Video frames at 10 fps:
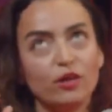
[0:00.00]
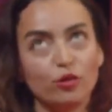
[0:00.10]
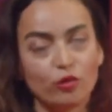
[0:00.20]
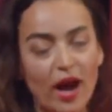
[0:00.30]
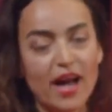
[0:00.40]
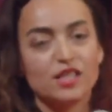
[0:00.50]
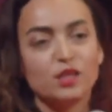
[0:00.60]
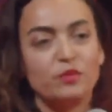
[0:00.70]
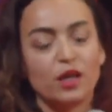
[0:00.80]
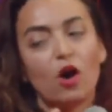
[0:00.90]

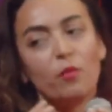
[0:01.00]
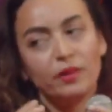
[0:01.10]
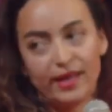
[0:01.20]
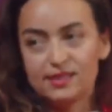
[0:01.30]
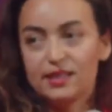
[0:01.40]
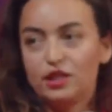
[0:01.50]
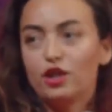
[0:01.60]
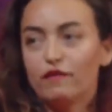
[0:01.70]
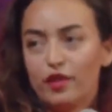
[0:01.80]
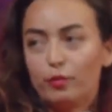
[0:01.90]
grasp the complexity
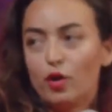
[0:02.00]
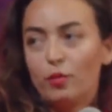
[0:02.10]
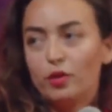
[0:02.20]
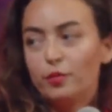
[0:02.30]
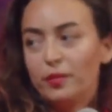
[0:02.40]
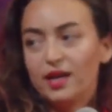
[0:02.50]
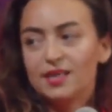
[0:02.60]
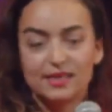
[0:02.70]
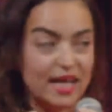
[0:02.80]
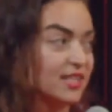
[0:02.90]
of the problem,
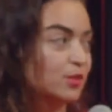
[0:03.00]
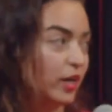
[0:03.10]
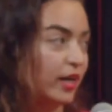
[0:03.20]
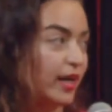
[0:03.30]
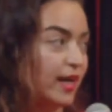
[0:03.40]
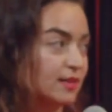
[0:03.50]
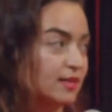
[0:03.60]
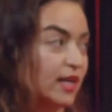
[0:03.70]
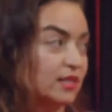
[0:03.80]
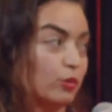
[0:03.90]
because that's what it is.
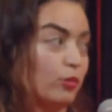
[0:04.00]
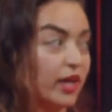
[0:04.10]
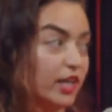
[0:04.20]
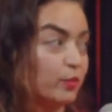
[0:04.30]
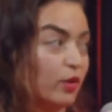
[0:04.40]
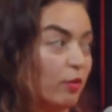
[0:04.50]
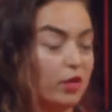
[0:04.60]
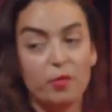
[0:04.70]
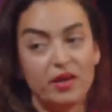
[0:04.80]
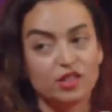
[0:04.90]
It's a wicked
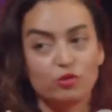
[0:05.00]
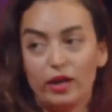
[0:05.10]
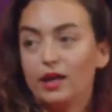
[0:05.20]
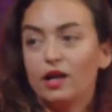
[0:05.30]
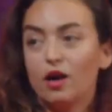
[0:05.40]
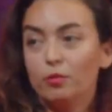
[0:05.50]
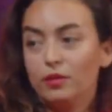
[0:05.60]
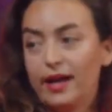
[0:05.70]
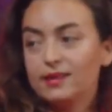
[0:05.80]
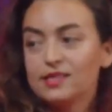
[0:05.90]
problem. It's really
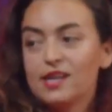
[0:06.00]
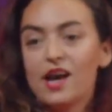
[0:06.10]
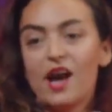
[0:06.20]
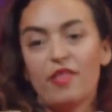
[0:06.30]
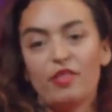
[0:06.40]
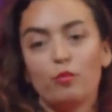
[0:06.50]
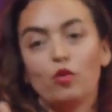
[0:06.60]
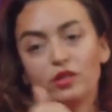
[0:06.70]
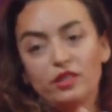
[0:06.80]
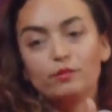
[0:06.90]
complex. And the
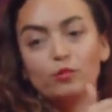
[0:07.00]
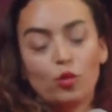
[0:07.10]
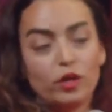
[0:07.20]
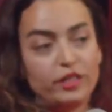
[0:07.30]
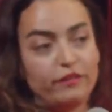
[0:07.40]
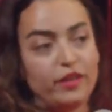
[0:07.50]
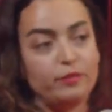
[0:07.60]
more different